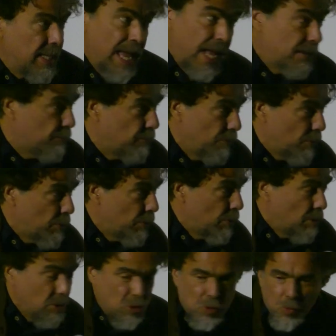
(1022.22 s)
the dance
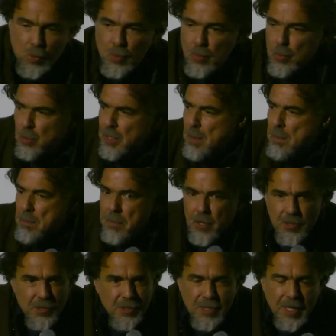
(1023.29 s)
floor to the
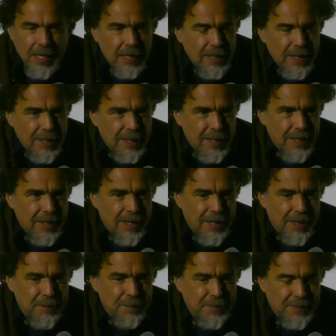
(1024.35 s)
most,
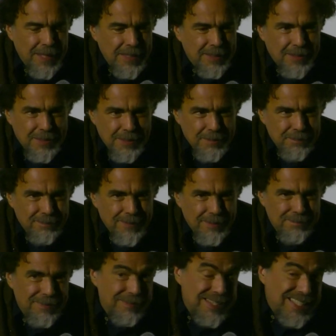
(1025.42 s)
this
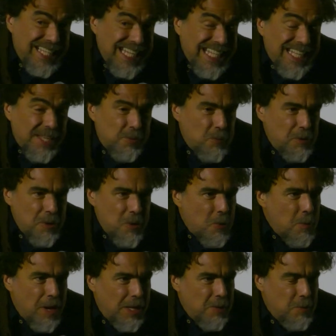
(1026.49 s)
scene that
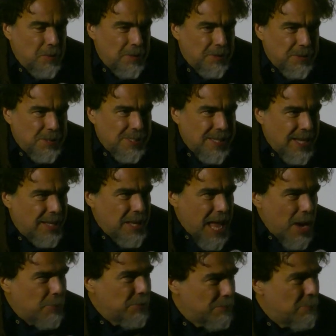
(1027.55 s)
nobody will
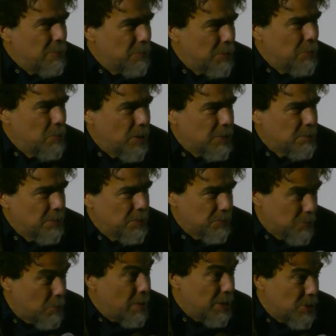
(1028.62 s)
understand how difficult it was
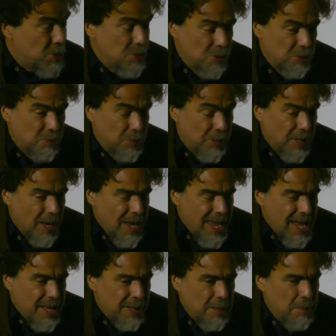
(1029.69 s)
because nobody should, but
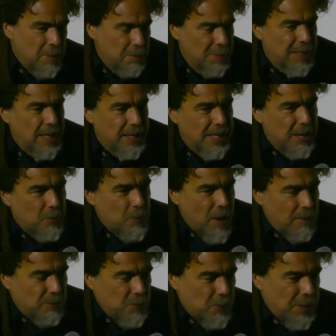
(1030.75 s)
the moment that he
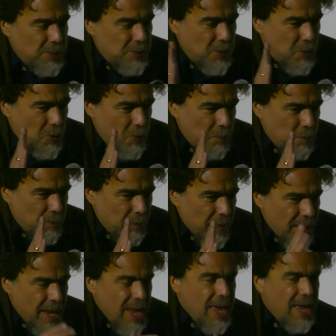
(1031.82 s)
arrived to his home